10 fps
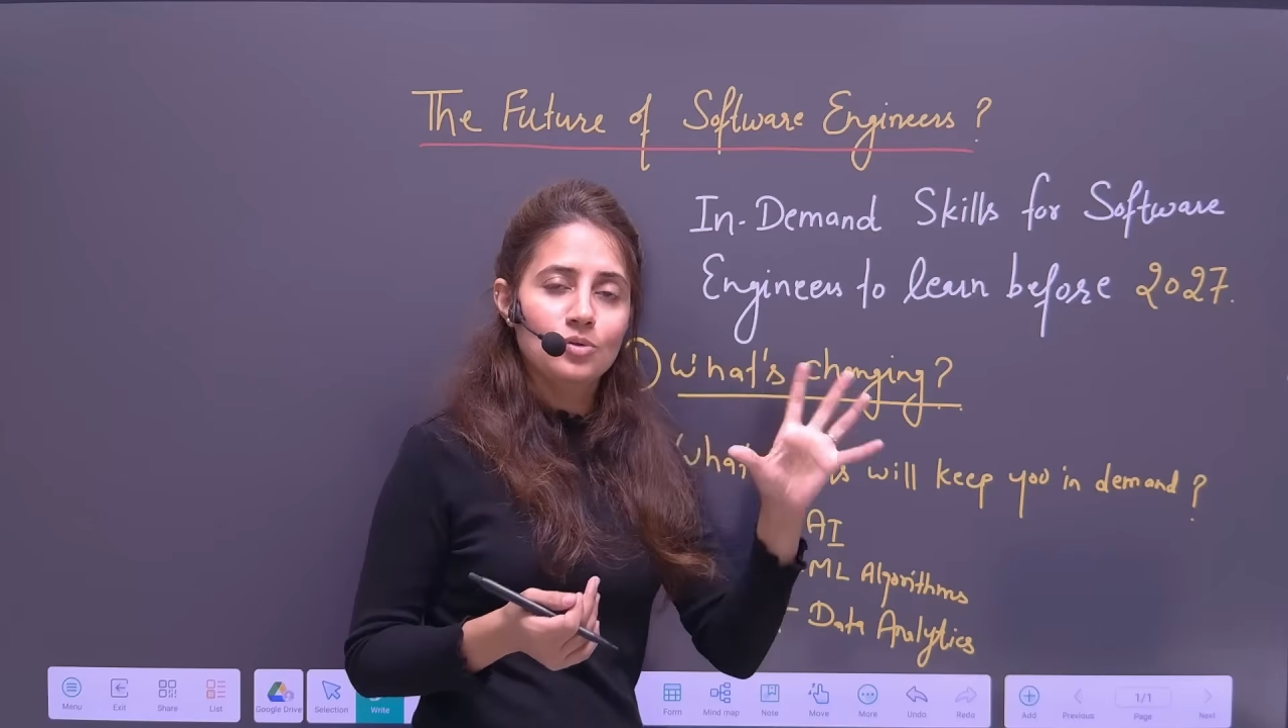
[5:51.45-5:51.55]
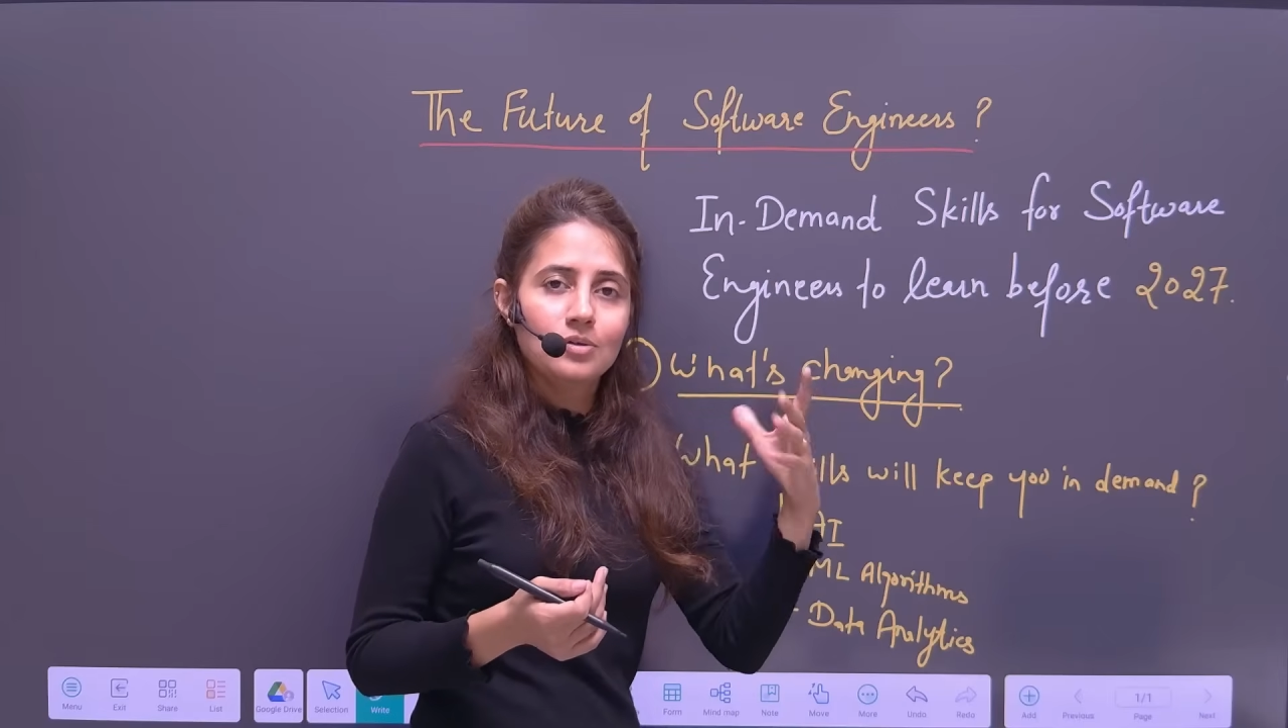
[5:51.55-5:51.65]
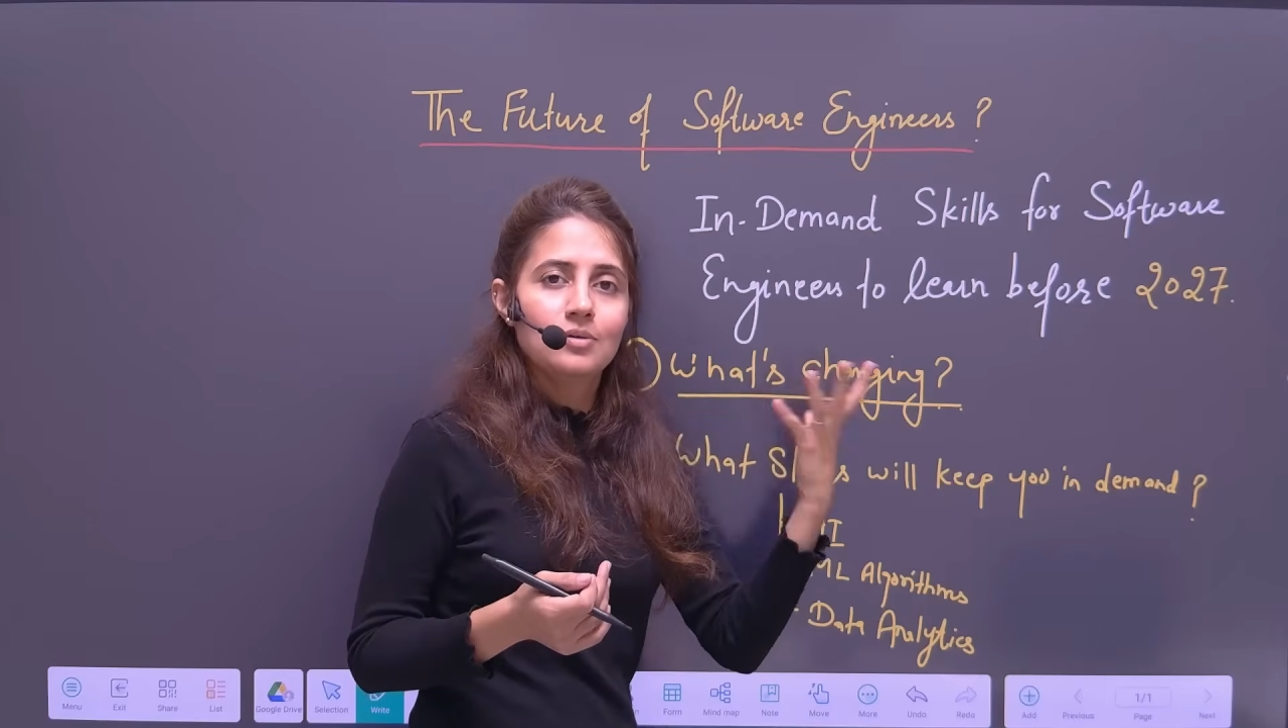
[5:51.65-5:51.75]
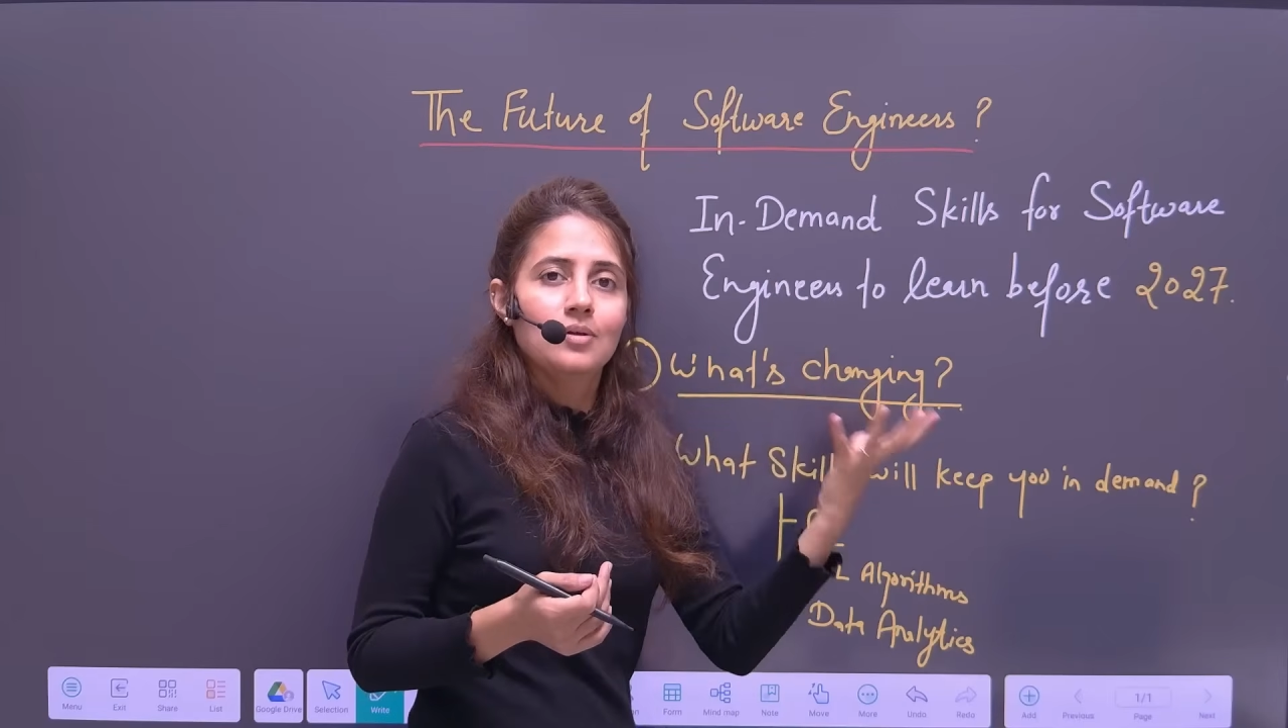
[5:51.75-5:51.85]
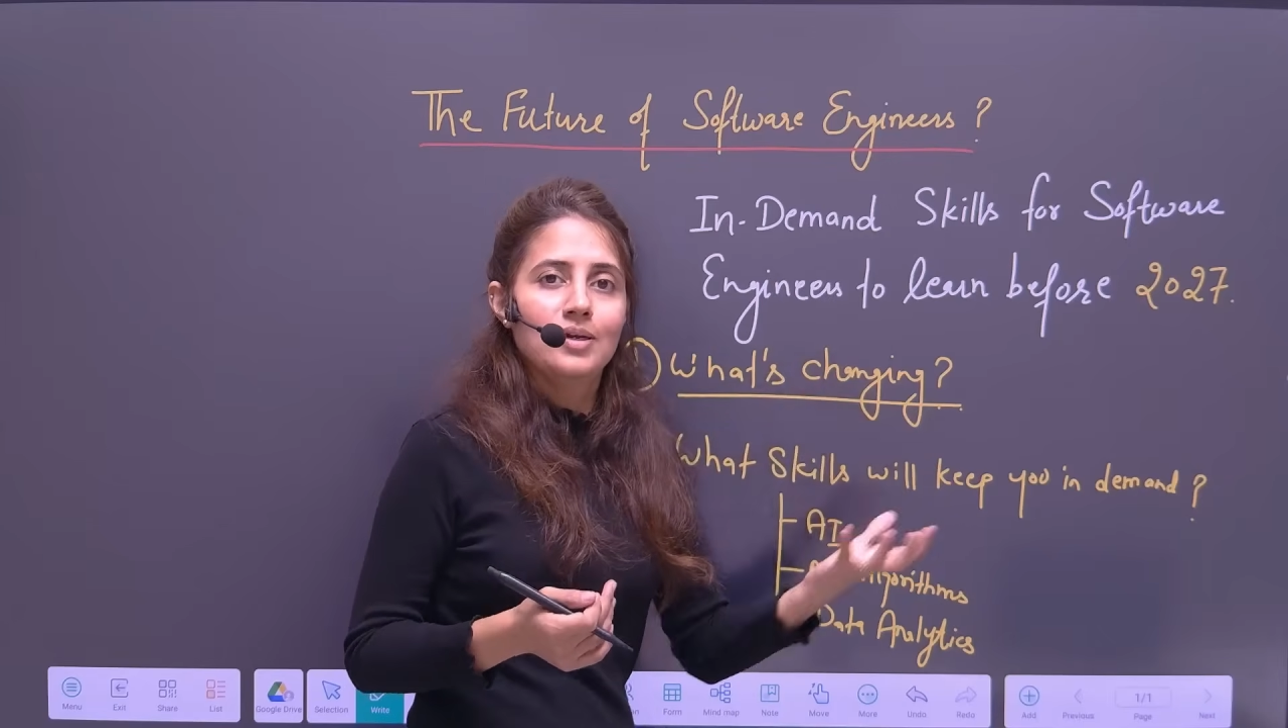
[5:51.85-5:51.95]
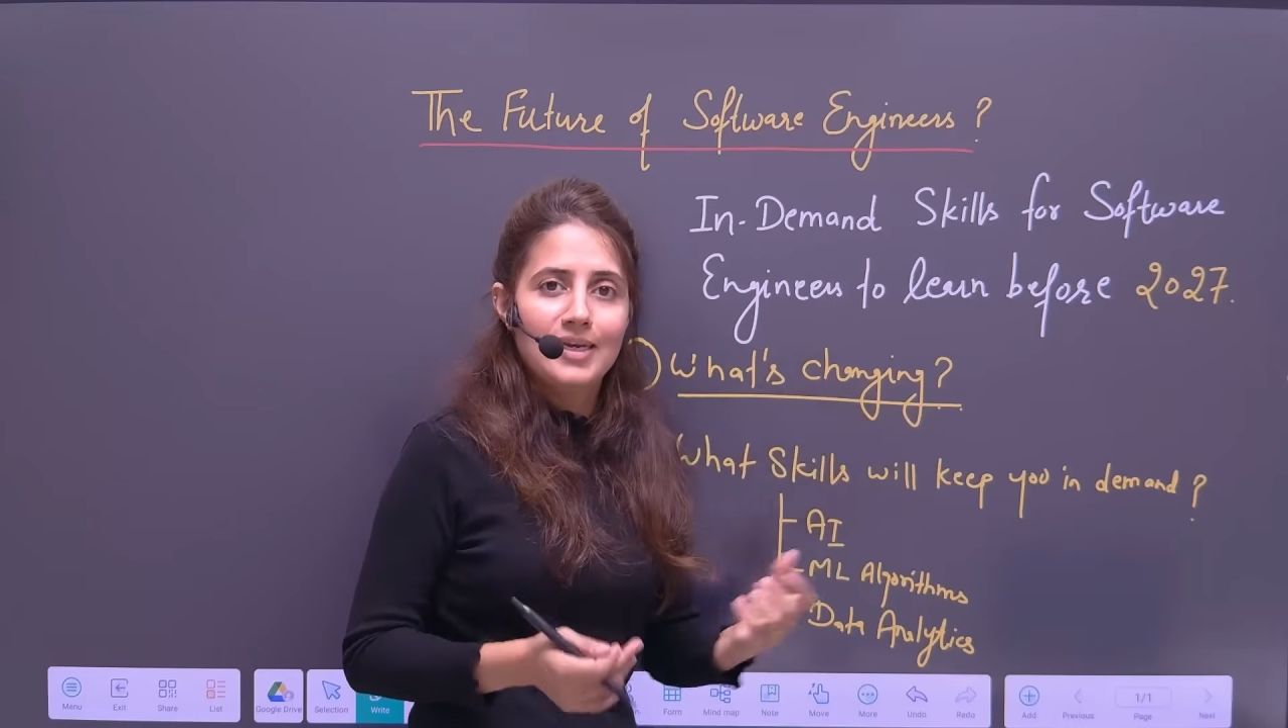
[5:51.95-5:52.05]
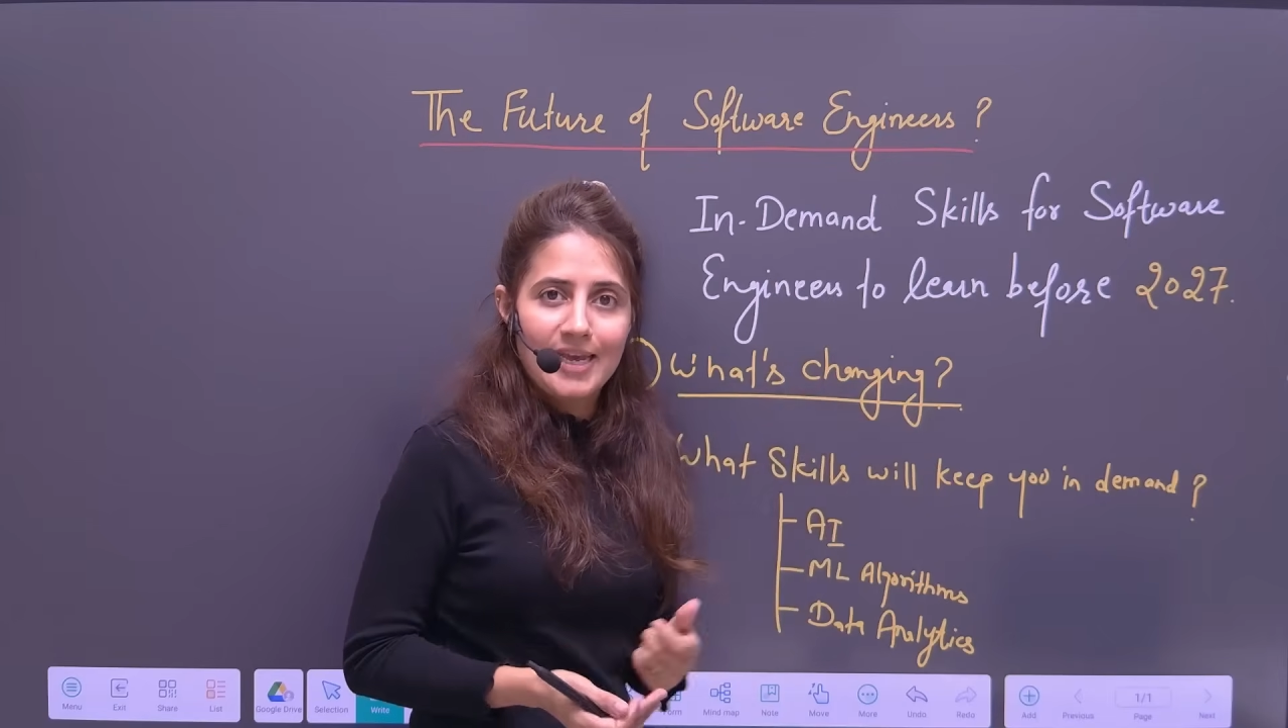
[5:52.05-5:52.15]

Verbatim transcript: to learn